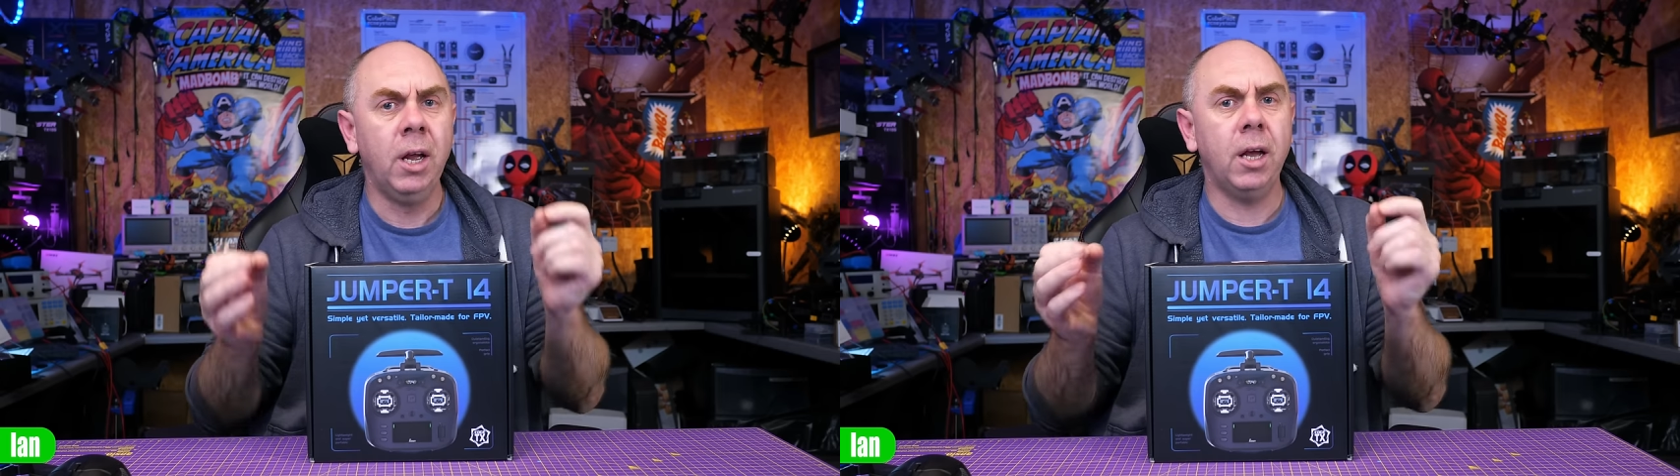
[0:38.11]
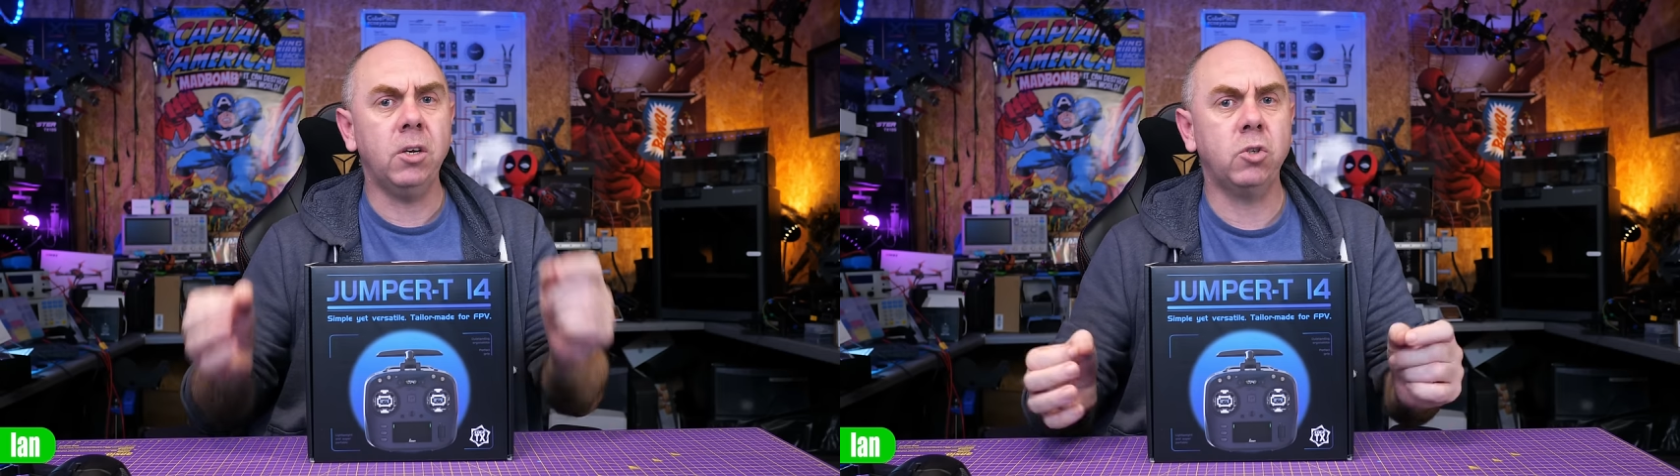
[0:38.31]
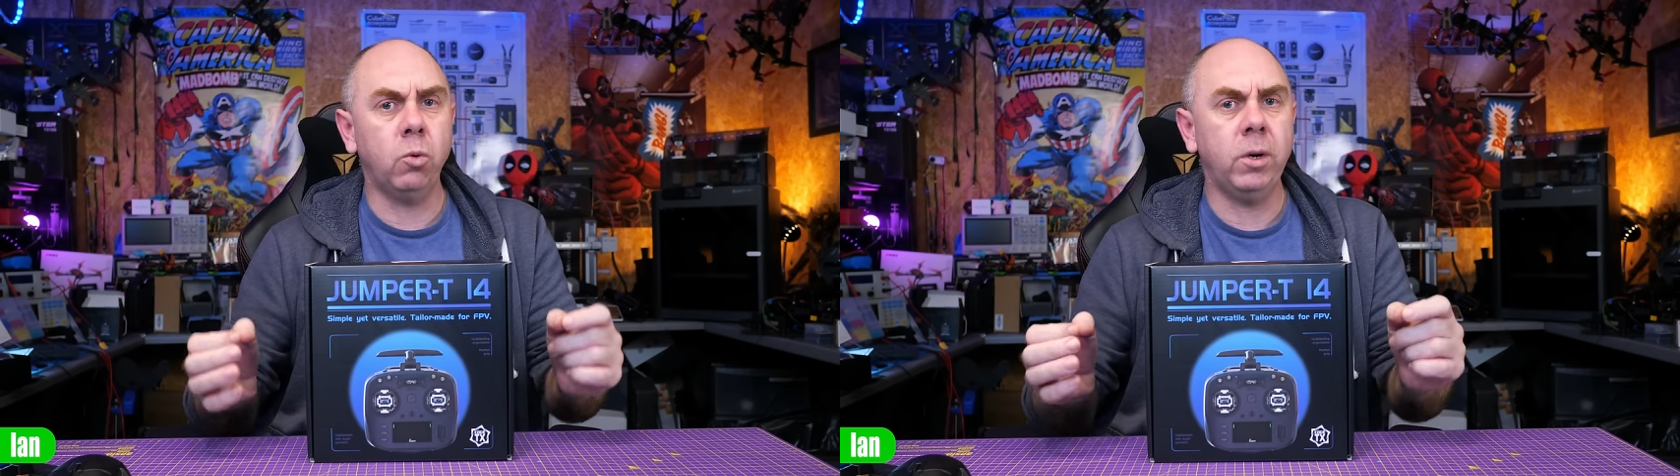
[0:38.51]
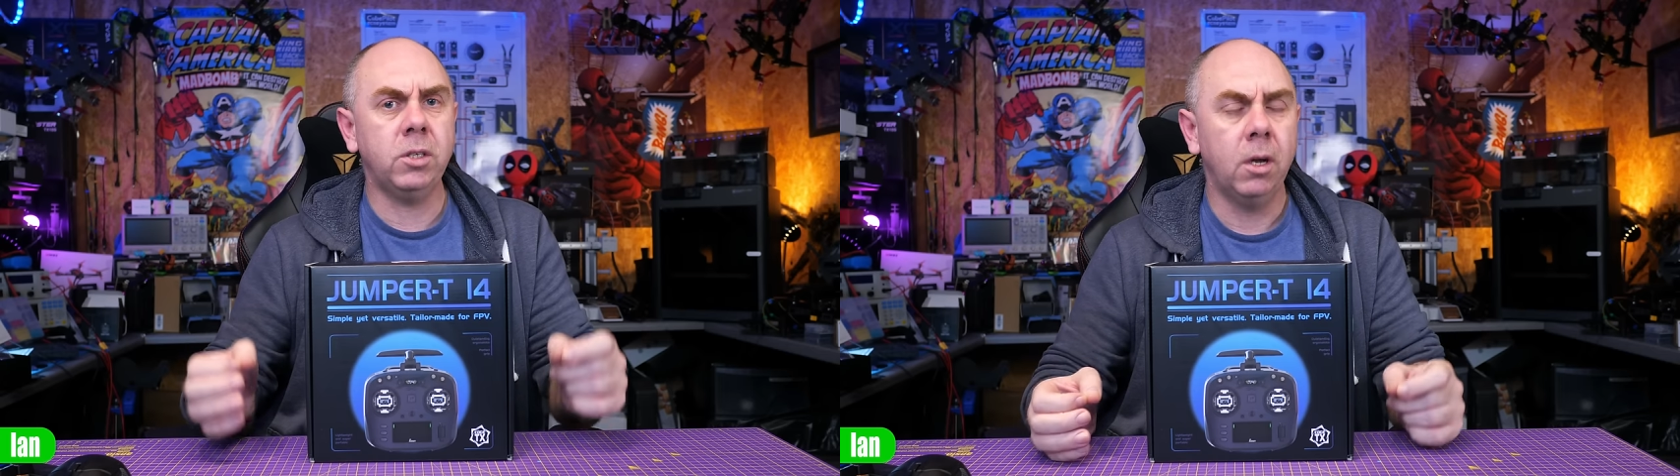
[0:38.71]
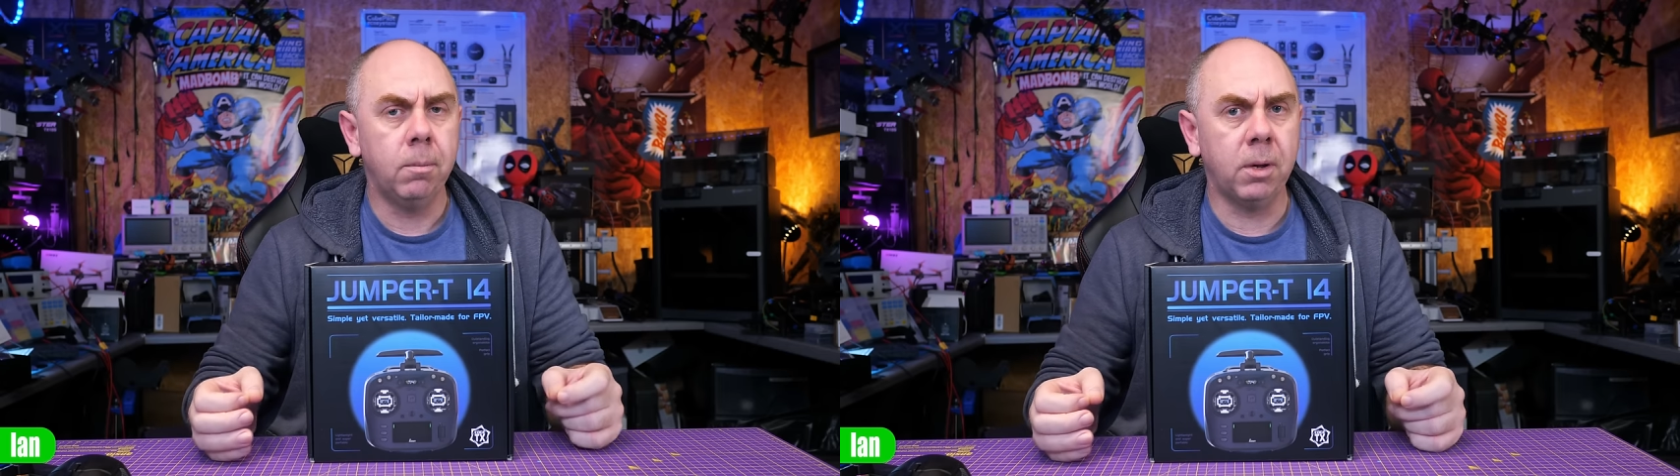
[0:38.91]
And as
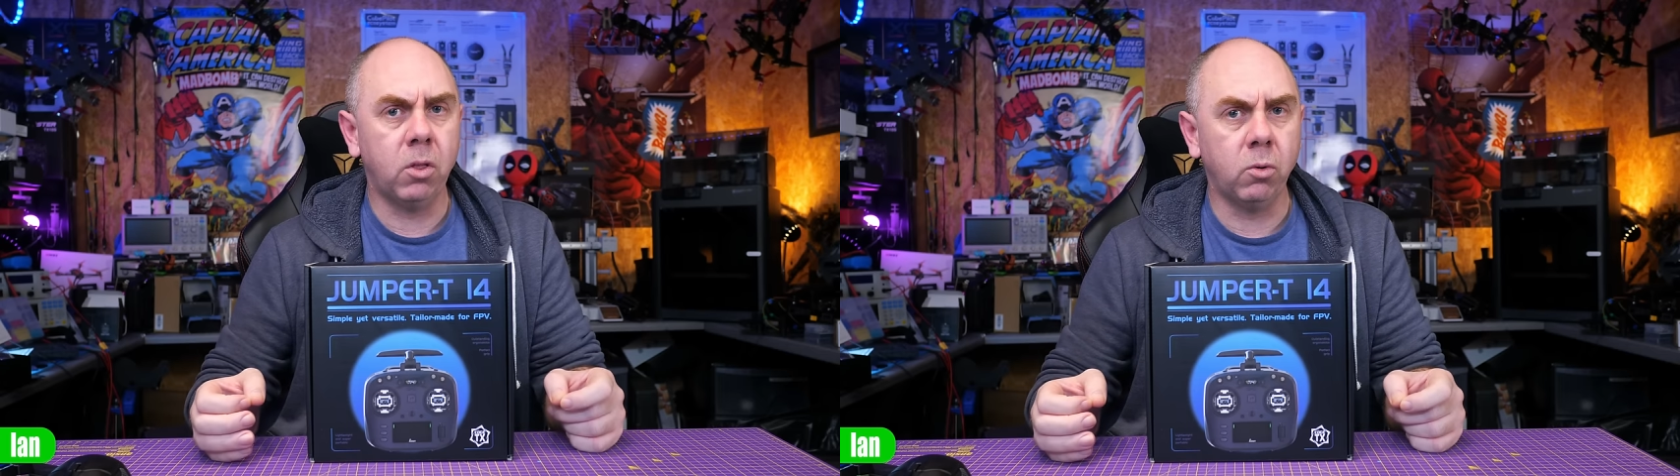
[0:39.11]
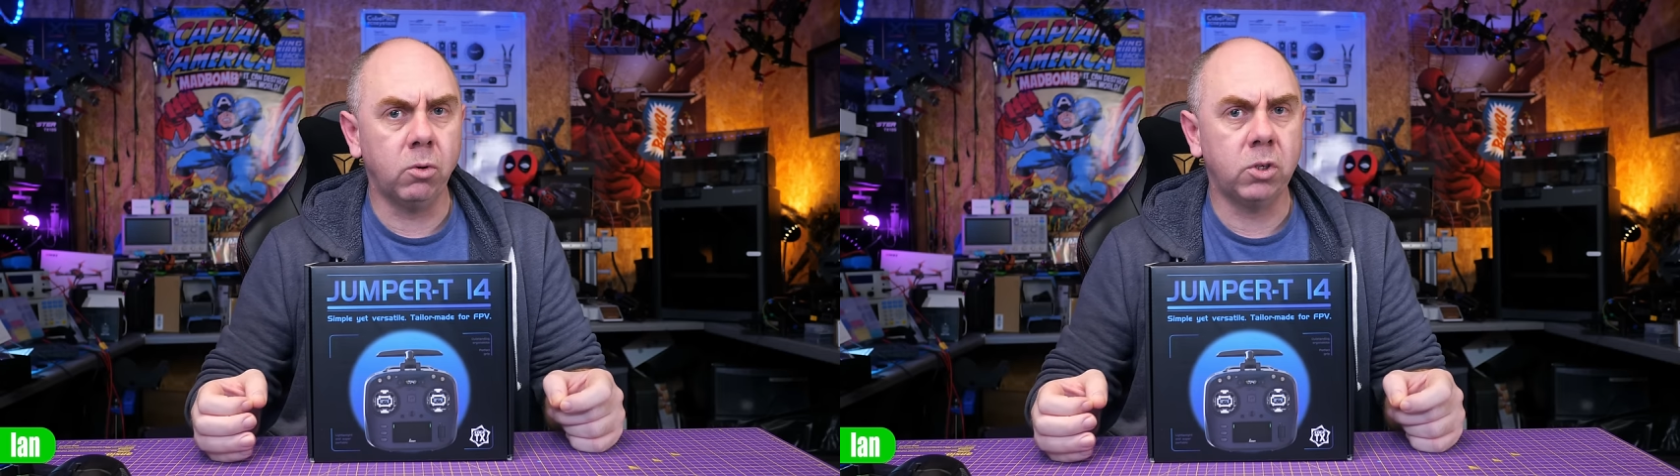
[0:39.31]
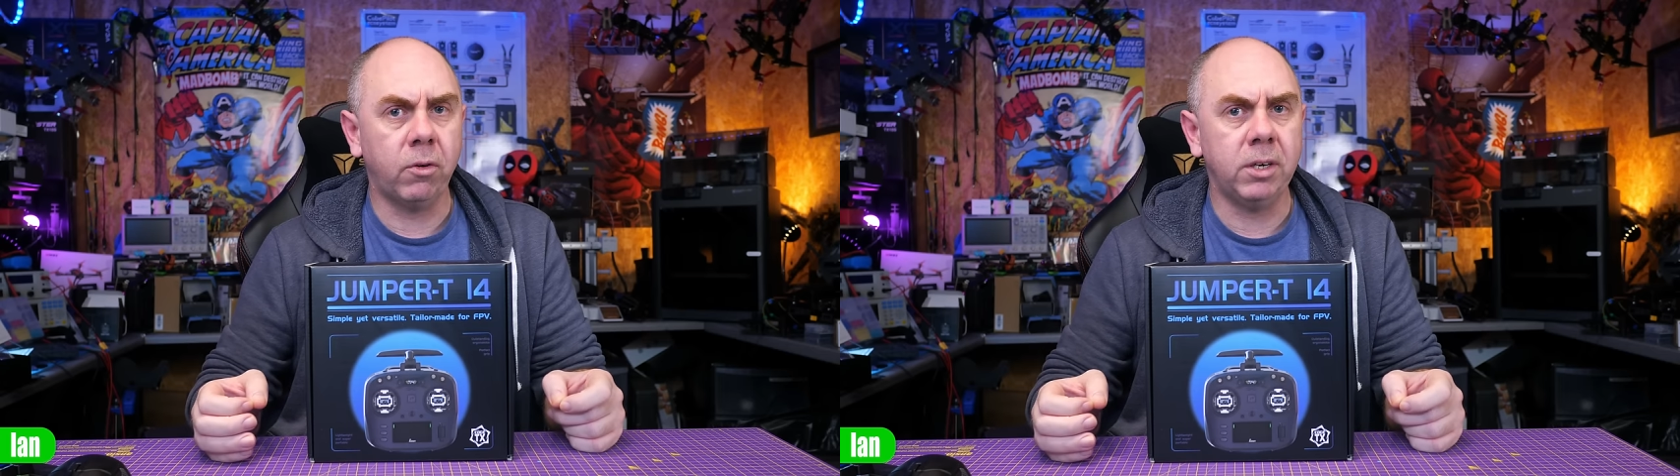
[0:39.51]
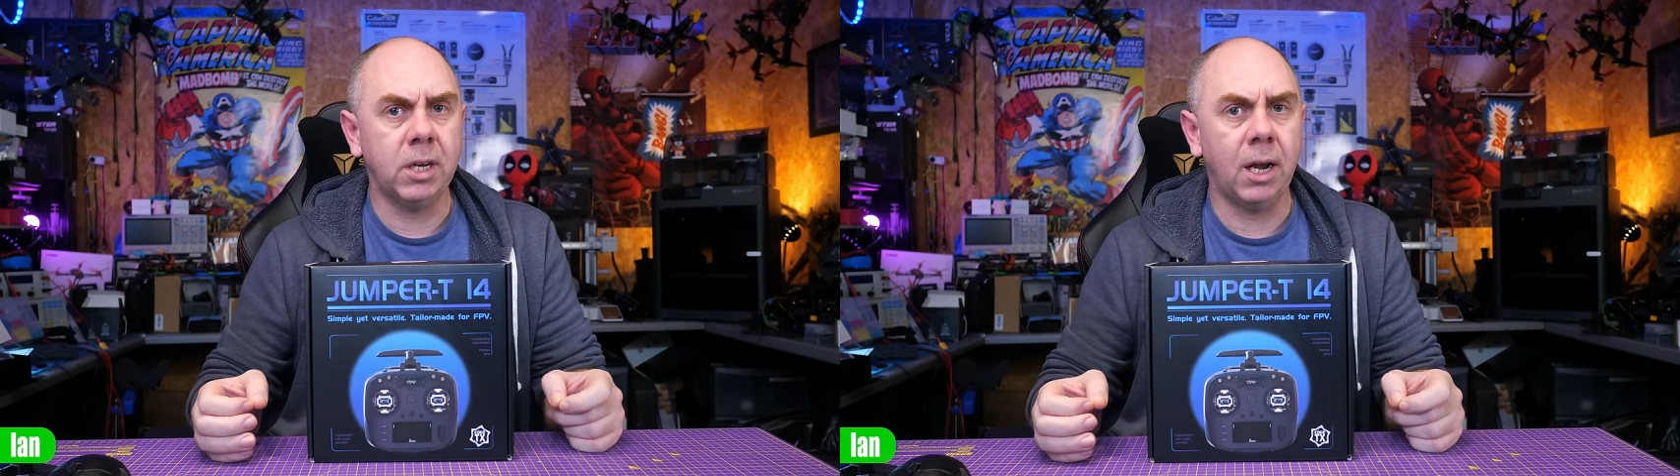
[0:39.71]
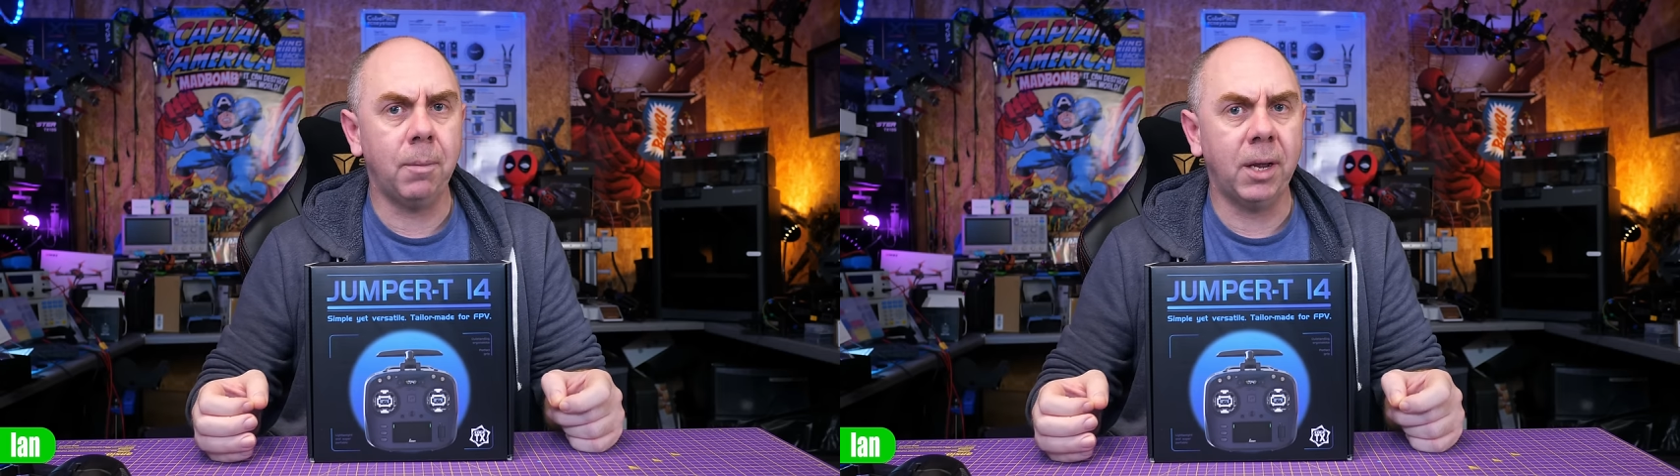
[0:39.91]
always, my thoughts are entirely